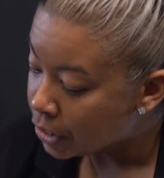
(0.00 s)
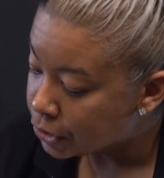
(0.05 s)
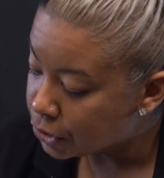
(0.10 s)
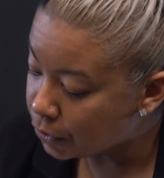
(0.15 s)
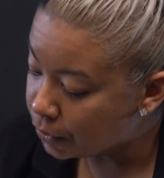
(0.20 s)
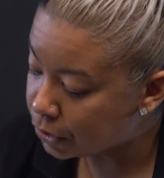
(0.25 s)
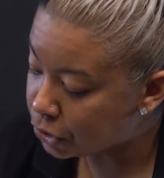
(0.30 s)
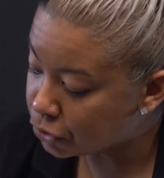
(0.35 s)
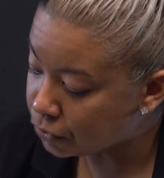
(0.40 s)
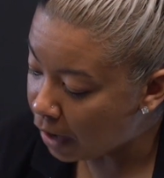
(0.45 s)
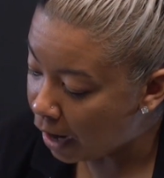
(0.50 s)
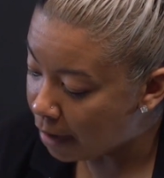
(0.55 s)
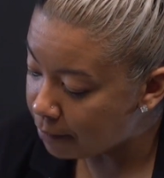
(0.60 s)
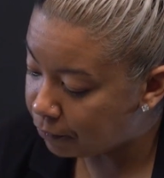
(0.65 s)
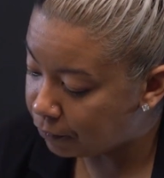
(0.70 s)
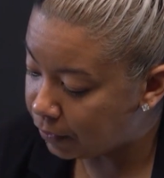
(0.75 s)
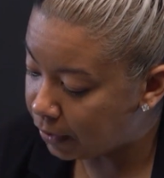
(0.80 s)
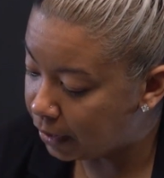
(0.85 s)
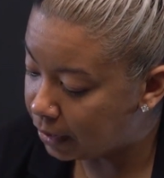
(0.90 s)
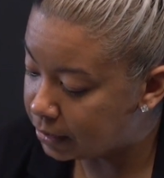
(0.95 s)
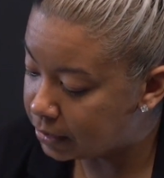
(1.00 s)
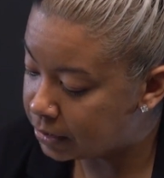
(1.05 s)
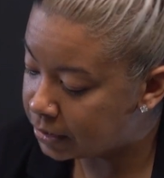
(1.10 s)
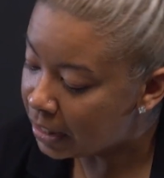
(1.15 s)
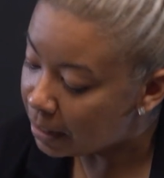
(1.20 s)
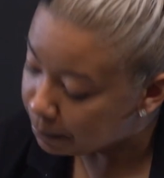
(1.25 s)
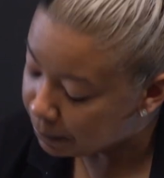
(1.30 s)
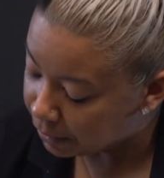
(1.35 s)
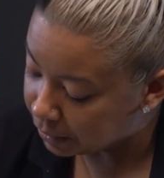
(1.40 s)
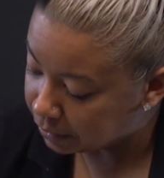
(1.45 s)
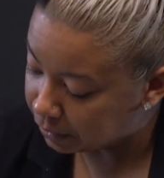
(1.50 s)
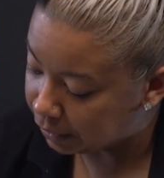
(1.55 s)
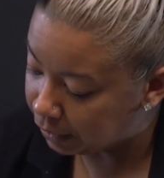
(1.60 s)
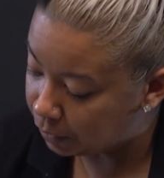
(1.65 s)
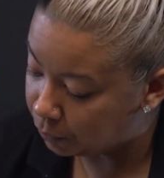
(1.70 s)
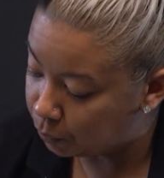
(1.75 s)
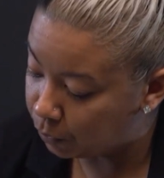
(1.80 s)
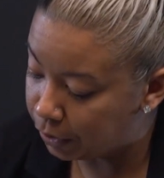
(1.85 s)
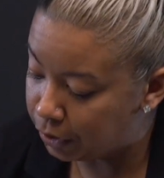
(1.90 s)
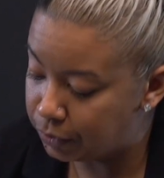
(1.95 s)
So a drop fee,
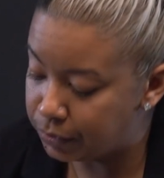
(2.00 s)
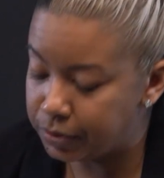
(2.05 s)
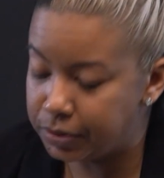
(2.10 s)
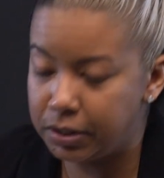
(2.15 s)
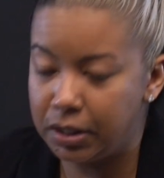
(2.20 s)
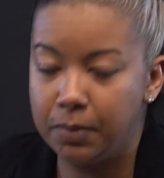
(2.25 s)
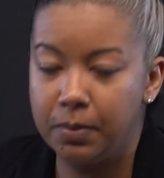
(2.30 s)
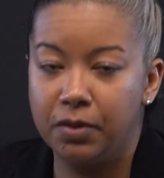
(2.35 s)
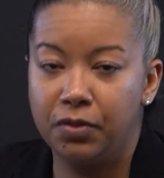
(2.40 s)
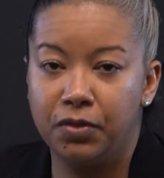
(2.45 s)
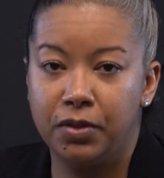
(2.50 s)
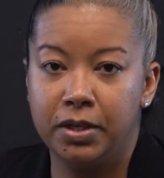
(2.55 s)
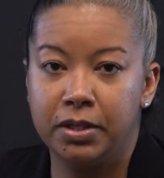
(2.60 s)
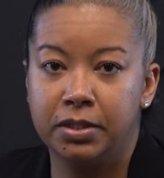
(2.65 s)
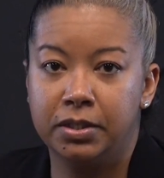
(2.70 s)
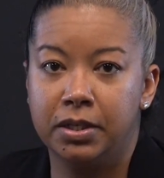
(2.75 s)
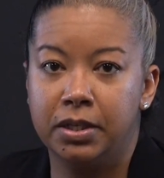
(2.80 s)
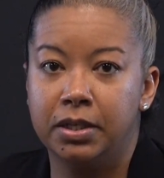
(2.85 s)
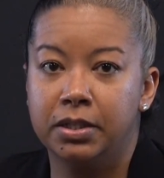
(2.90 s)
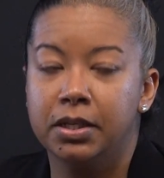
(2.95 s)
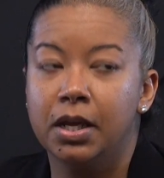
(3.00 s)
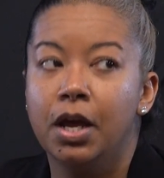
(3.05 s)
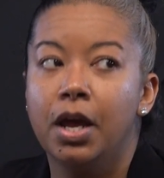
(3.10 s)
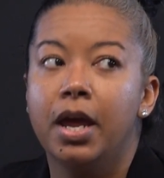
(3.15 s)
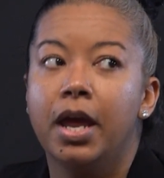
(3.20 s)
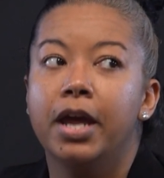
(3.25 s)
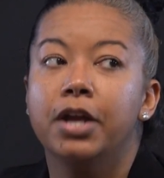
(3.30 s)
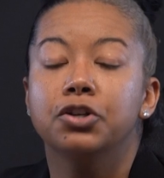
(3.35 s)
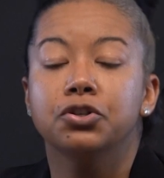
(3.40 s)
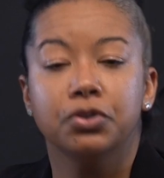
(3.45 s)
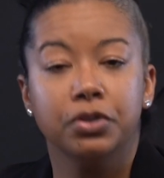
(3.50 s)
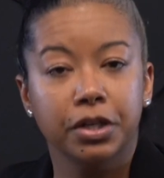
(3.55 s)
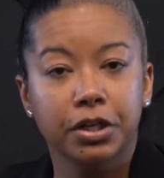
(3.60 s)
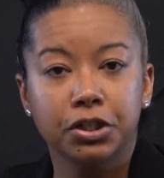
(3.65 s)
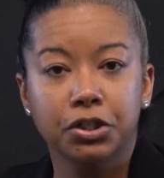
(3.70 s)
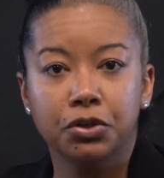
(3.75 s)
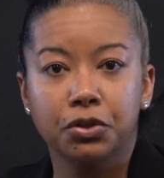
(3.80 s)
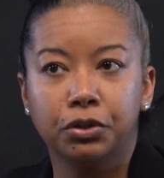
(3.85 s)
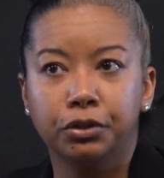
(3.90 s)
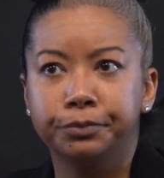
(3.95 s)
typically what you'll see with this is, in
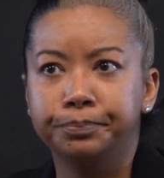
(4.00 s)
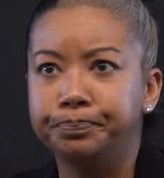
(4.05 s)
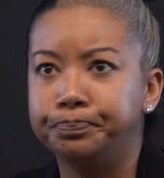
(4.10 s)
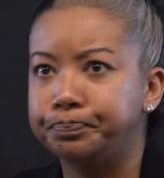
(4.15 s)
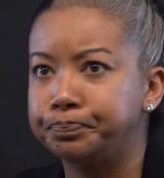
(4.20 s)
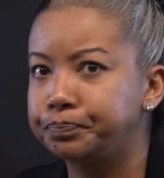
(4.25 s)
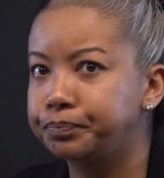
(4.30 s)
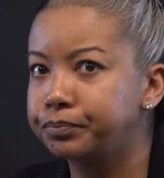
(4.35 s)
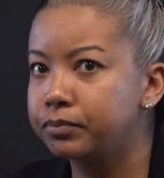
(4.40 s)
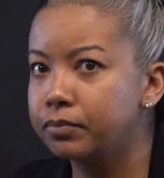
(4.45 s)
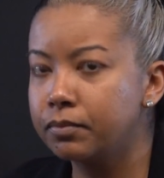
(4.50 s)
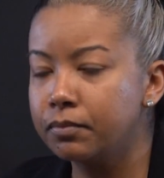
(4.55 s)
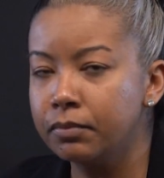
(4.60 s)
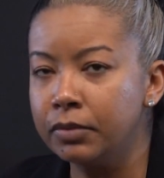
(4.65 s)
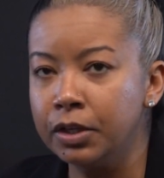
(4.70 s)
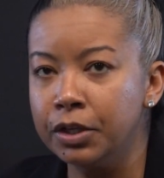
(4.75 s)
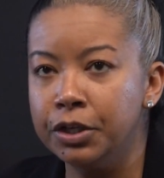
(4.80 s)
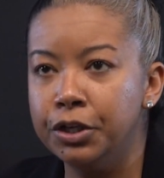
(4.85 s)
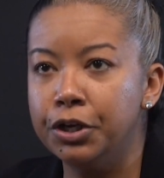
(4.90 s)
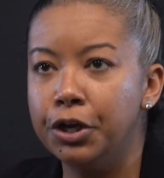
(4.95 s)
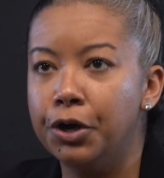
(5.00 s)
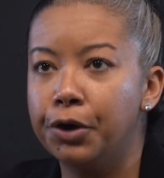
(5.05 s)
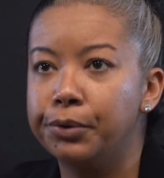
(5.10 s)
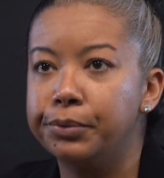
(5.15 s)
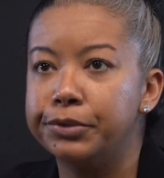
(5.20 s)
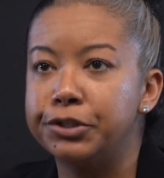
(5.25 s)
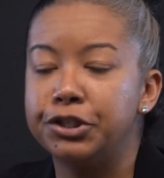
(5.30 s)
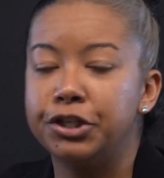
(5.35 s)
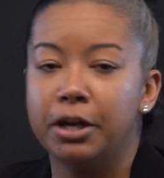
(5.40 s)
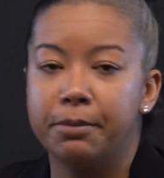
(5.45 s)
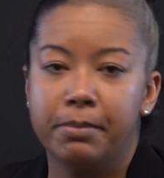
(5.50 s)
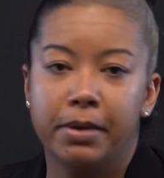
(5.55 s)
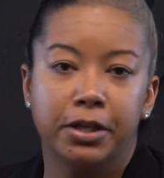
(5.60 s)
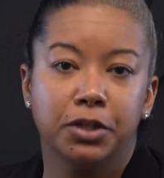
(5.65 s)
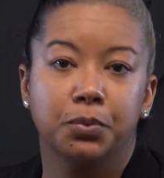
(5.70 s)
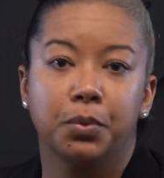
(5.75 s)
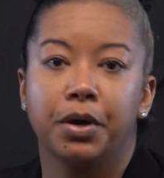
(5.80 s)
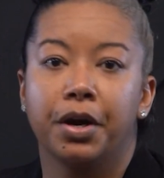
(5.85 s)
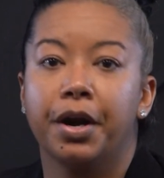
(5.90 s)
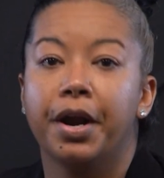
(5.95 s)
traditional
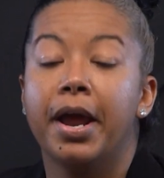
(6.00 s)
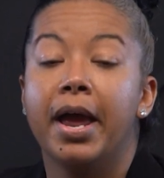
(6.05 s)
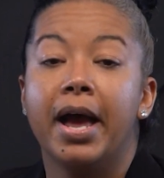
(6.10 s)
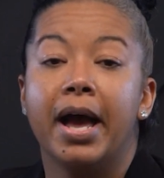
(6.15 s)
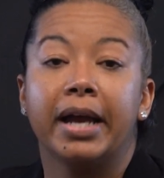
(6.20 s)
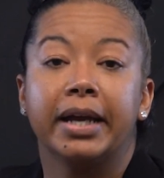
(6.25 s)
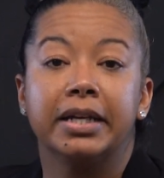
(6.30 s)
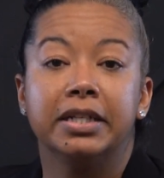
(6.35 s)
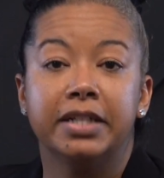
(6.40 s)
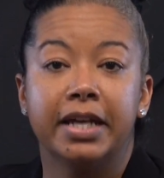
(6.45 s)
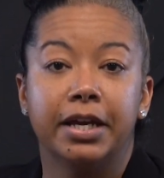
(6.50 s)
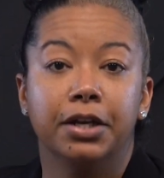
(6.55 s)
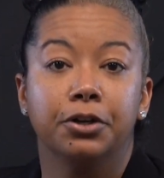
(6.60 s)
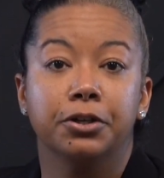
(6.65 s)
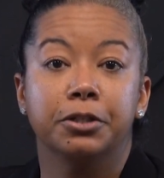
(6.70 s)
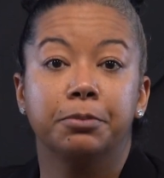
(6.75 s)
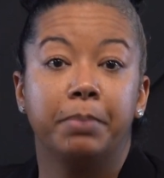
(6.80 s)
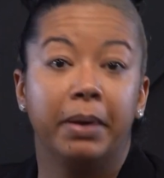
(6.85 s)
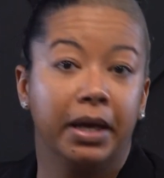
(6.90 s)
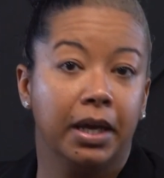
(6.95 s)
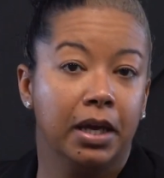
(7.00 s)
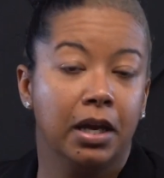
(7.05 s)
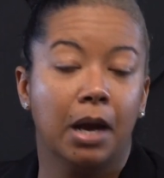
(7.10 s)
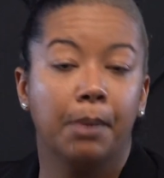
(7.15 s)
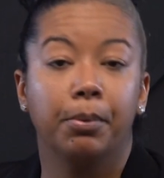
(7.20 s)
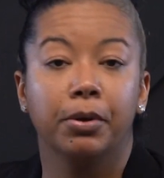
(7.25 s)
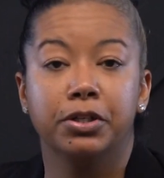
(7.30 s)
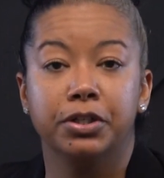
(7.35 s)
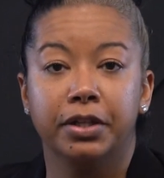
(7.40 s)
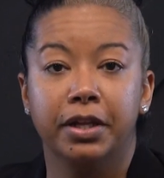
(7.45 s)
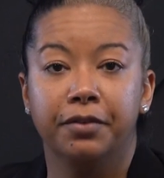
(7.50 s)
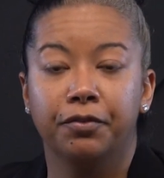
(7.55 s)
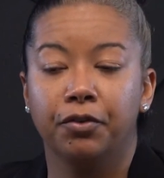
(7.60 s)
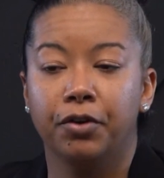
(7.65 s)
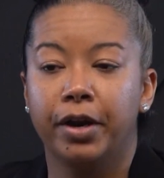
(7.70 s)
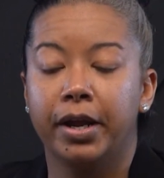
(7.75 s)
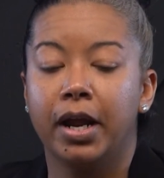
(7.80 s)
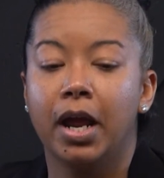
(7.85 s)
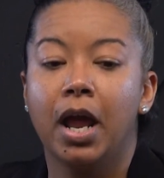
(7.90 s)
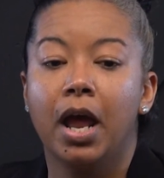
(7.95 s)
shipments where a container is picking up or
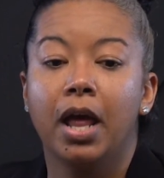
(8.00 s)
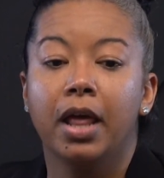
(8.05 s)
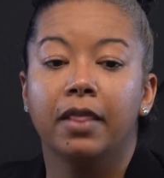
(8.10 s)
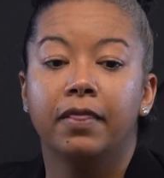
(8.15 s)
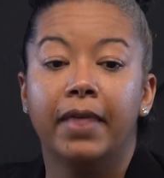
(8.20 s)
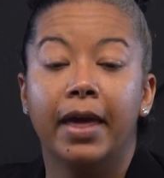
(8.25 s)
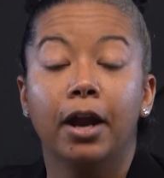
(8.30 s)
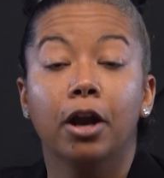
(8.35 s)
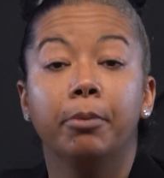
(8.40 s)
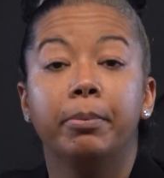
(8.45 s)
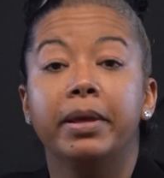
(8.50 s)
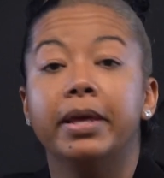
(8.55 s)
delivering, they are